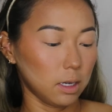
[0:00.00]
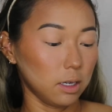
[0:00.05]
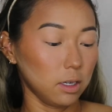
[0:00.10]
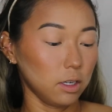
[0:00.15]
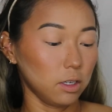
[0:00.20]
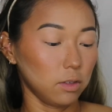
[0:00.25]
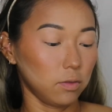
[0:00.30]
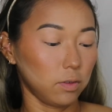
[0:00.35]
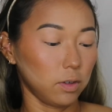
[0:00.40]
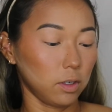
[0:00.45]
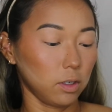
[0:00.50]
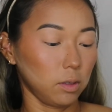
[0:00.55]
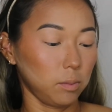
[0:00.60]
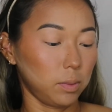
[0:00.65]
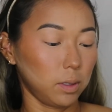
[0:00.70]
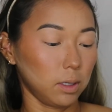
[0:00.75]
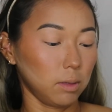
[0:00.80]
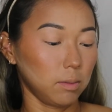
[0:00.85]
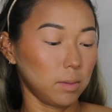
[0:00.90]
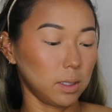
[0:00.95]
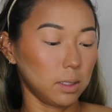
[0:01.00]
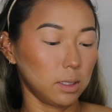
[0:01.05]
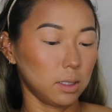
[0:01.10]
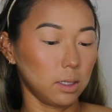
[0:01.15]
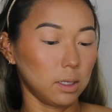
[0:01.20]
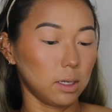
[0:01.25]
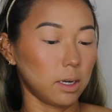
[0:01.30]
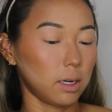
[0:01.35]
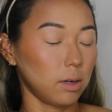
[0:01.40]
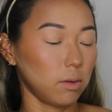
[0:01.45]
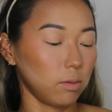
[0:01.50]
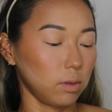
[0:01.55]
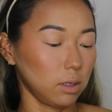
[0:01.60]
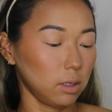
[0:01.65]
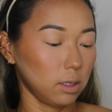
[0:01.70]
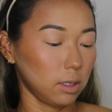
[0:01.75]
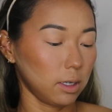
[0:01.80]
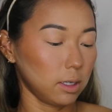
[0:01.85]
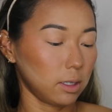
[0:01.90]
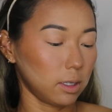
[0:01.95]
and it is very pigmented, and I
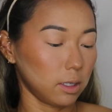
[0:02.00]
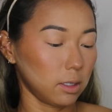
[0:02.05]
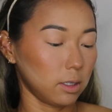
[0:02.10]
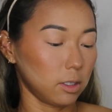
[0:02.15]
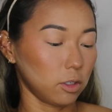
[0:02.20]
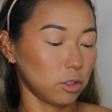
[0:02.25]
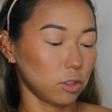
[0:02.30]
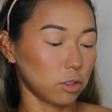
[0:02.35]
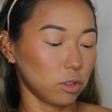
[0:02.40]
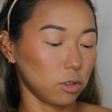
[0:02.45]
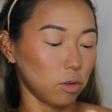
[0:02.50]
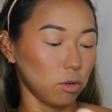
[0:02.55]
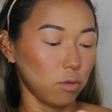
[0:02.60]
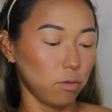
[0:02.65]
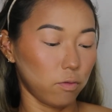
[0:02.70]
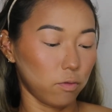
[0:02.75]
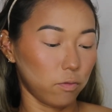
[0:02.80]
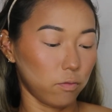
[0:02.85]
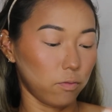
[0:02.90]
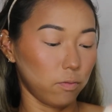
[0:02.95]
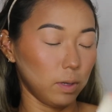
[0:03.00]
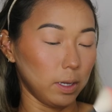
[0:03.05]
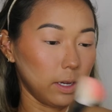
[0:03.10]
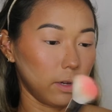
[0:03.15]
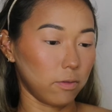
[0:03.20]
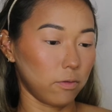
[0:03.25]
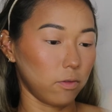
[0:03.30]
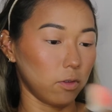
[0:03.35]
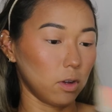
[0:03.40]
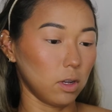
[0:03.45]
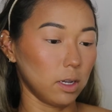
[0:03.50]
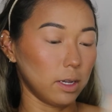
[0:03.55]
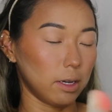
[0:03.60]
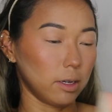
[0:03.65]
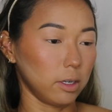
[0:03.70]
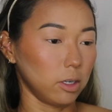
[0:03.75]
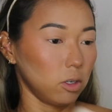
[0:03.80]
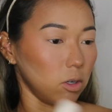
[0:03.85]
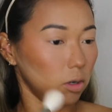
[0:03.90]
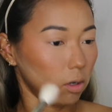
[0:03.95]
really like that there's no like
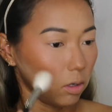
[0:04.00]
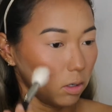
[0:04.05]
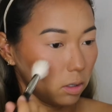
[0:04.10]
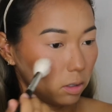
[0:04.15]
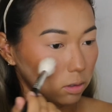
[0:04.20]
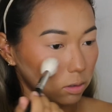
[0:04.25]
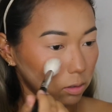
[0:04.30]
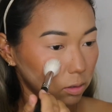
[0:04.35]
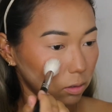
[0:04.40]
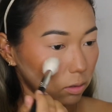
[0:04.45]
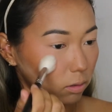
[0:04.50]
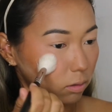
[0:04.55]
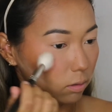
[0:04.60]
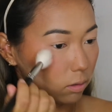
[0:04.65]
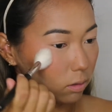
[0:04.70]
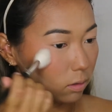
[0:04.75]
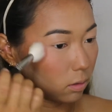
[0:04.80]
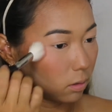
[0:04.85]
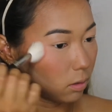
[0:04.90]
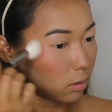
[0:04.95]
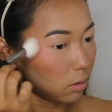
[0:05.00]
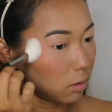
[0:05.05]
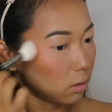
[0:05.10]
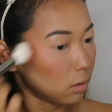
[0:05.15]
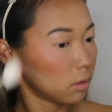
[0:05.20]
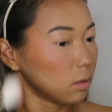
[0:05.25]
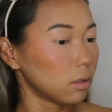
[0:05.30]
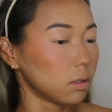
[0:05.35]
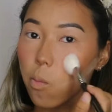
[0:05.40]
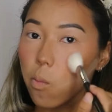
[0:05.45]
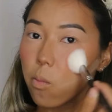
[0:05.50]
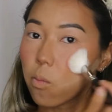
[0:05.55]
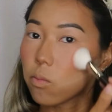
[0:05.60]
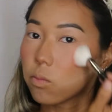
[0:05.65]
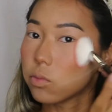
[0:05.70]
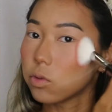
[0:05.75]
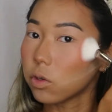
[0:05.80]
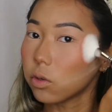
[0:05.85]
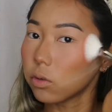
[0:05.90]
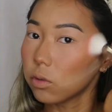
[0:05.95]
fallout at all, so
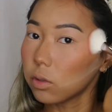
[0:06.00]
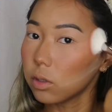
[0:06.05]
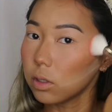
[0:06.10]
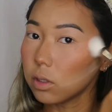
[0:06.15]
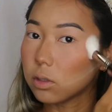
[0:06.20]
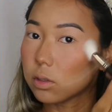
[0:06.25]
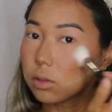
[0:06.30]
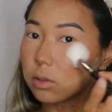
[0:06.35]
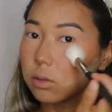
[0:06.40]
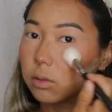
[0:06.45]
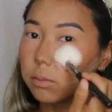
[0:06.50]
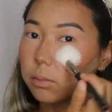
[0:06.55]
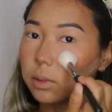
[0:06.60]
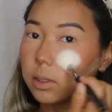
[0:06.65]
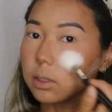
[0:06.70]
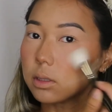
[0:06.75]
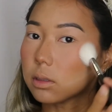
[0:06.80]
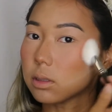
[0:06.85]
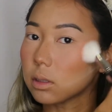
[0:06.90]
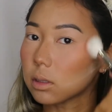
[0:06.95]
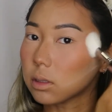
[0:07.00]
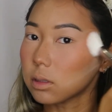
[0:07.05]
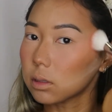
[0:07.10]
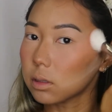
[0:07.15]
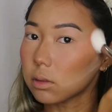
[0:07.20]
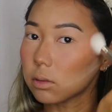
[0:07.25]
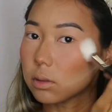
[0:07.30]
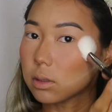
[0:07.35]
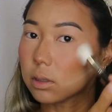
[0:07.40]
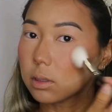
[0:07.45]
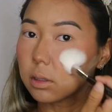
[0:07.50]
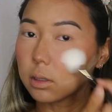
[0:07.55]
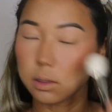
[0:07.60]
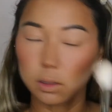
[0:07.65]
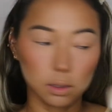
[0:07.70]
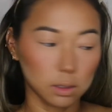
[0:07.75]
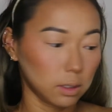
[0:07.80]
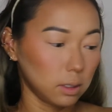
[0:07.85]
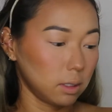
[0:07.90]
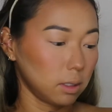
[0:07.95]
don't need too much because it really
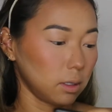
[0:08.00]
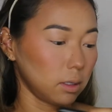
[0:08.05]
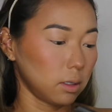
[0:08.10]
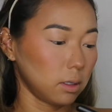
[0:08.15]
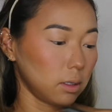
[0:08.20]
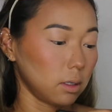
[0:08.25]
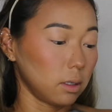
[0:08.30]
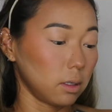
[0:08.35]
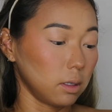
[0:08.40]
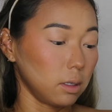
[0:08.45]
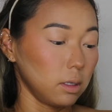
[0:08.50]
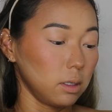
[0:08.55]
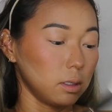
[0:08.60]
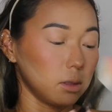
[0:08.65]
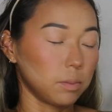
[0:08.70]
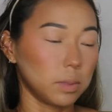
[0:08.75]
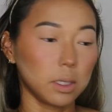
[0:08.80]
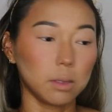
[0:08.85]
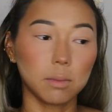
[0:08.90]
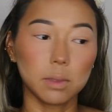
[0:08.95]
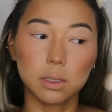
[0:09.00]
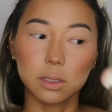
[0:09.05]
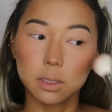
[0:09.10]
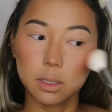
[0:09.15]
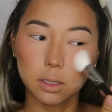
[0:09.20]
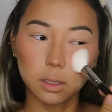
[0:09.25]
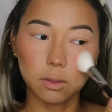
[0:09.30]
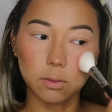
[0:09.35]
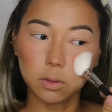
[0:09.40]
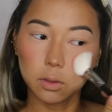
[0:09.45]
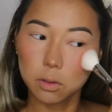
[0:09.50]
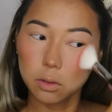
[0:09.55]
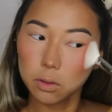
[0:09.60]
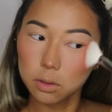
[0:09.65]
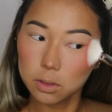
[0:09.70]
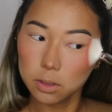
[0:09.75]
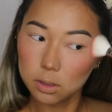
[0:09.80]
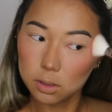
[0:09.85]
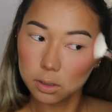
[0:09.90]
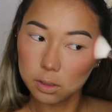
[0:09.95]
is pigmented, even though
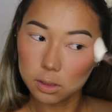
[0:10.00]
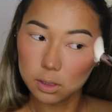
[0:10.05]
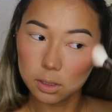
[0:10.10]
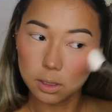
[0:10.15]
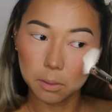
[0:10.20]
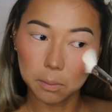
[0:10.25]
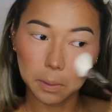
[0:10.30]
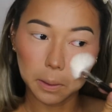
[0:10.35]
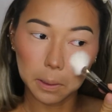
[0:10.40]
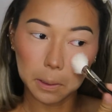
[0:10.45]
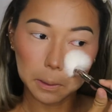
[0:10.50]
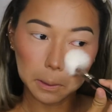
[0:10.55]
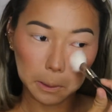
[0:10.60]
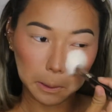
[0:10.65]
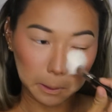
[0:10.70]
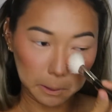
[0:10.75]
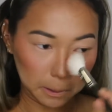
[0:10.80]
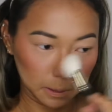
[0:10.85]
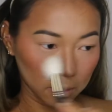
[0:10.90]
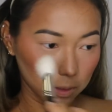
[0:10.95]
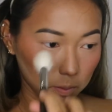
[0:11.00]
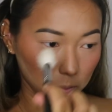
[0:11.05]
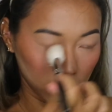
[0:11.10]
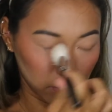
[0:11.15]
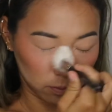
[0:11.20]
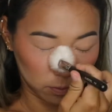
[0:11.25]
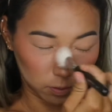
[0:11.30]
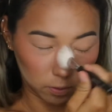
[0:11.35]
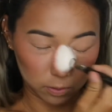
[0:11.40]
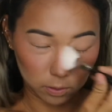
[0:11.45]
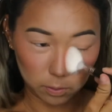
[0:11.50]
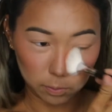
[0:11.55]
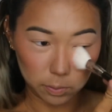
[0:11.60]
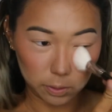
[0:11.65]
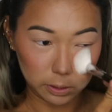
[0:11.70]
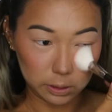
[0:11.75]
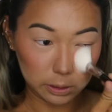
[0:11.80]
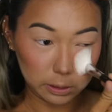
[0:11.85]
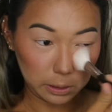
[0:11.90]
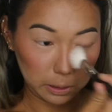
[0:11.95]
it doesn't seem like it's gonna come off on your
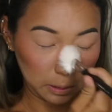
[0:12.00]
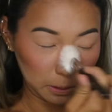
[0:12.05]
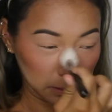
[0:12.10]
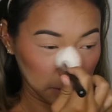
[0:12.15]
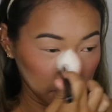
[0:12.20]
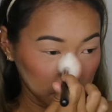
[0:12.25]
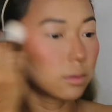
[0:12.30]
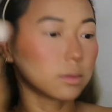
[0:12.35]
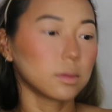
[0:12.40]
brush here.